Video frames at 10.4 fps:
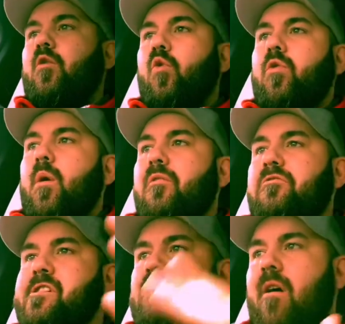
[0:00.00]
although I've
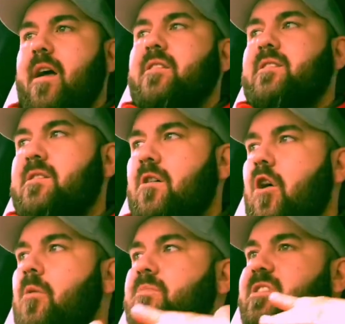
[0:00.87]
regressed,
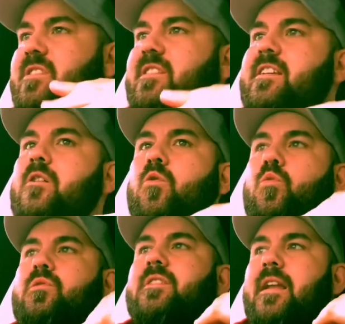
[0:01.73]
I'm
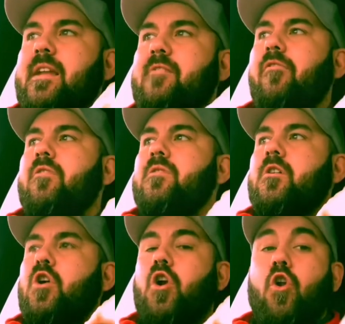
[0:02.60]
still
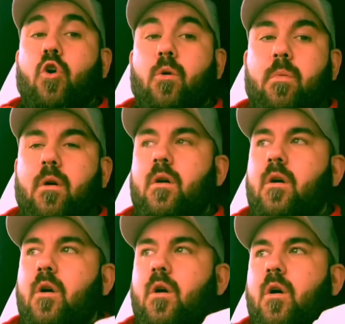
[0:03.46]
delivering the club
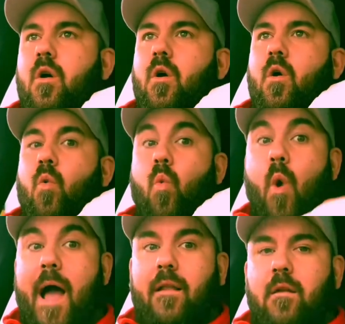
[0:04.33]

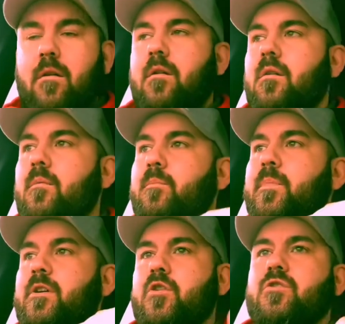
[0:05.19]
well
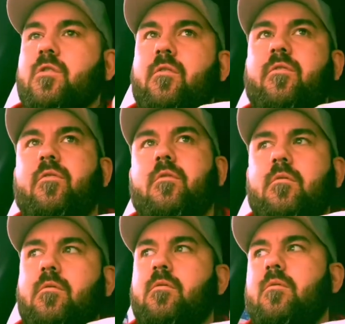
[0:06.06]
because of
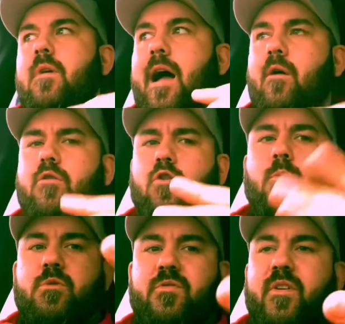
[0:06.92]
how the
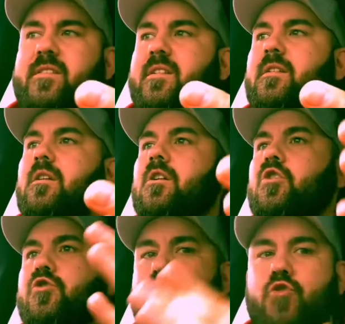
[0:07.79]
club was fitted
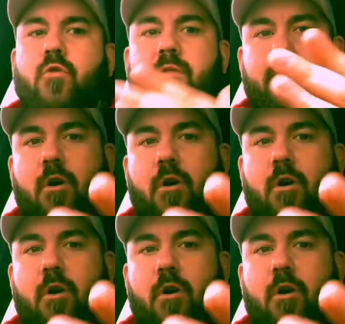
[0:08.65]
during the